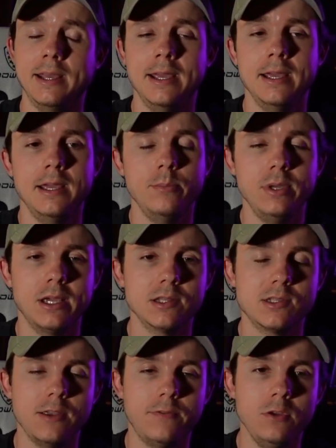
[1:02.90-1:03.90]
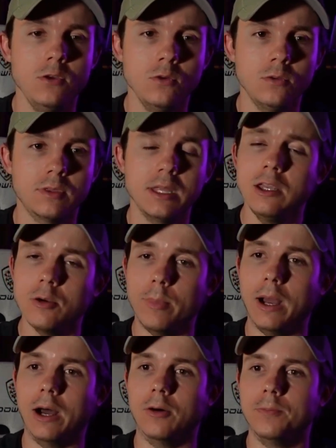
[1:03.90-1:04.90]
Because if you think
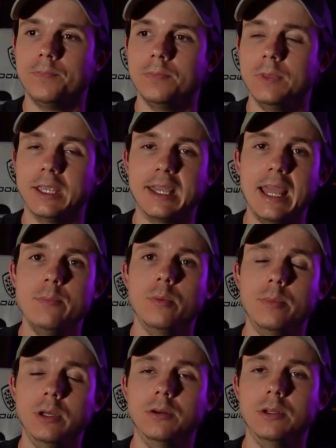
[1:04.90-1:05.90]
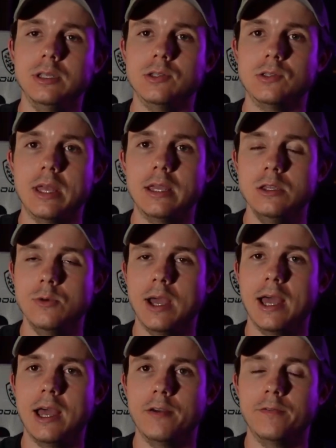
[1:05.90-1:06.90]
about the capabilities that you
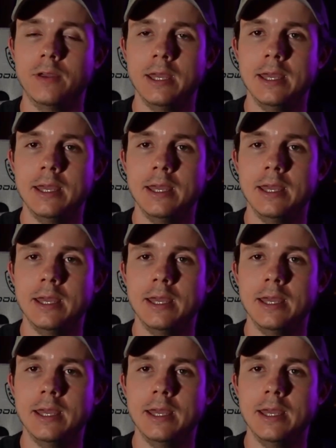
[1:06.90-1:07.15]
have